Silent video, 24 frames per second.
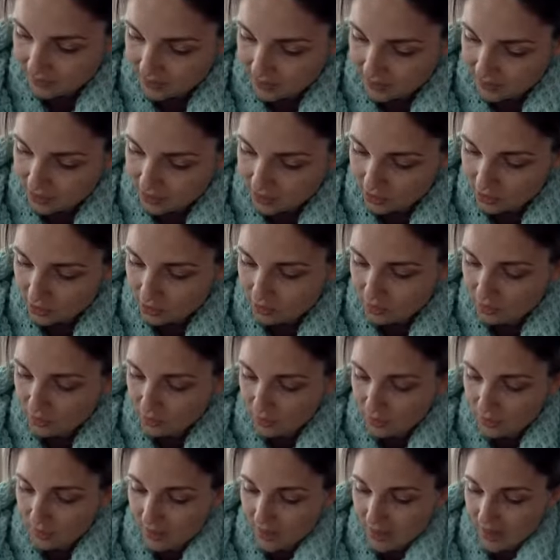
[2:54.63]
So
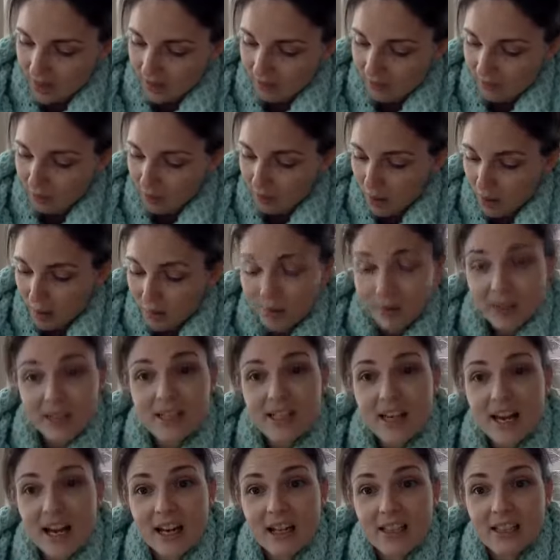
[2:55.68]
we have property
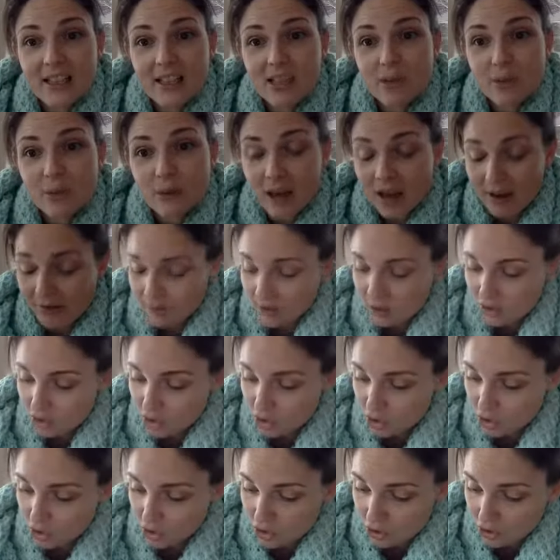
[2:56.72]
taxes, we have
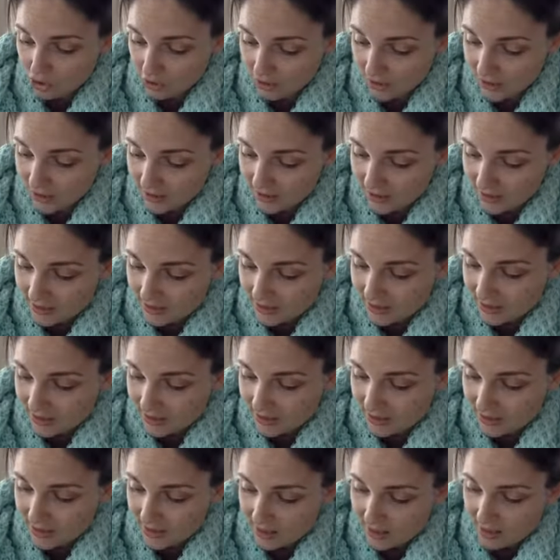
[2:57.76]

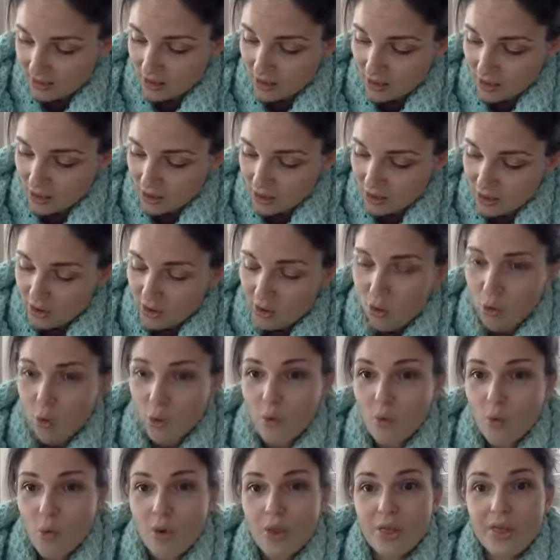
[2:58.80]
insurance.
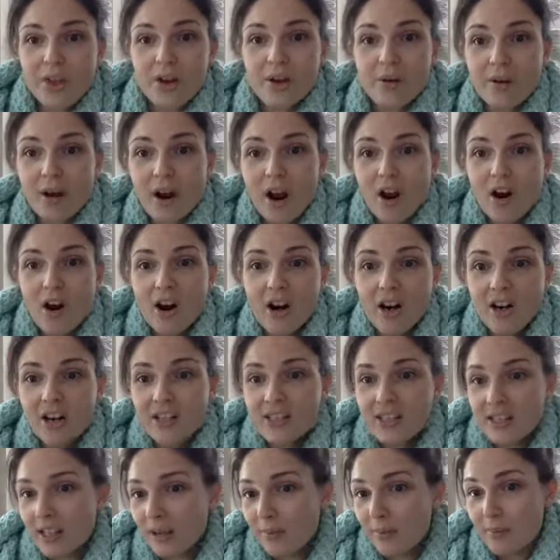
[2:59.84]
There are
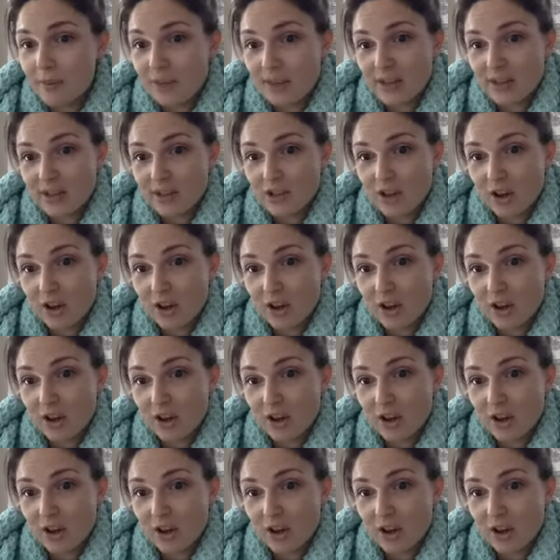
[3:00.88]
some things